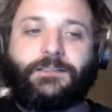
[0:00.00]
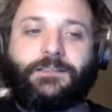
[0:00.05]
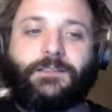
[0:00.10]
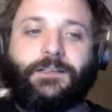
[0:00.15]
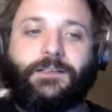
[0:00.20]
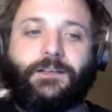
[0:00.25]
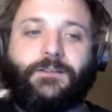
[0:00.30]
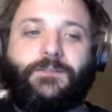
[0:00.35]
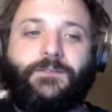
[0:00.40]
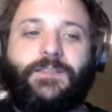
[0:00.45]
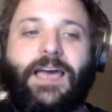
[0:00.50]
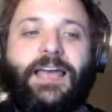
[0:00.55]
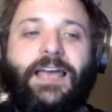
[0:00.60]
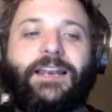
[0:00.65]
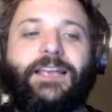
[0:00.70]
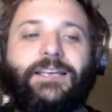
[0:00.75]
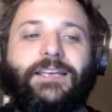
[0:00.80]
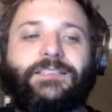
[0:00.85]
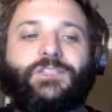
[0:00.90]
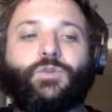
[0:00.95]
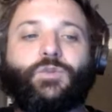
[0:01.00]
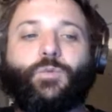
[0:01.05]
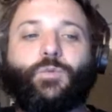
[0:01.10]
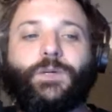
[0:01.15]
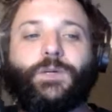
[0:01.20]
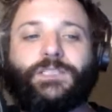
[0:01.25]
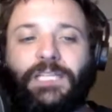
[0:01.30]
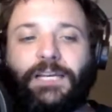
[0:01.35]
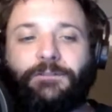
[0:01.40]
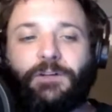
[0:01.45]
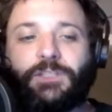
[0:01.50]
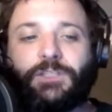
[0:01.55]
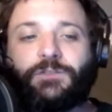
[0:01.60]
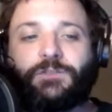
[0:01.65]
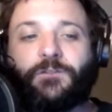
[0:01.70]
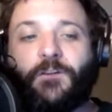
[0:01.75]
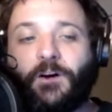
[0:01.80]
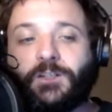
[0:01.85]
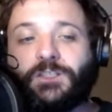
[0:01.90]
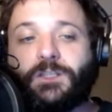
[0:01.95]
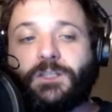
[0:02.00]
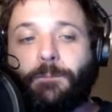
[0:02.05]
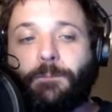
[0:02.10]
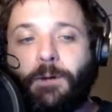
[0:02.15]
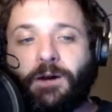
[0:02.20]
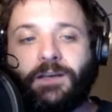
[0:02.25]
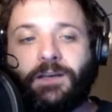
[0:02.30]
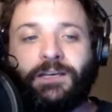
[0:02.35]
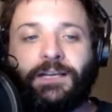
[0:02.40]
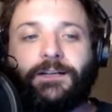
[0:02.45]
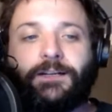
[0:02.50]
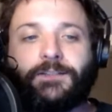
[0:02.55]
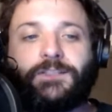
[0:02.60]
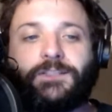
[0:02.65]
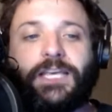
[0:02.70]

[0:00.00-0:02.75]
the receivers versus the Buccaneers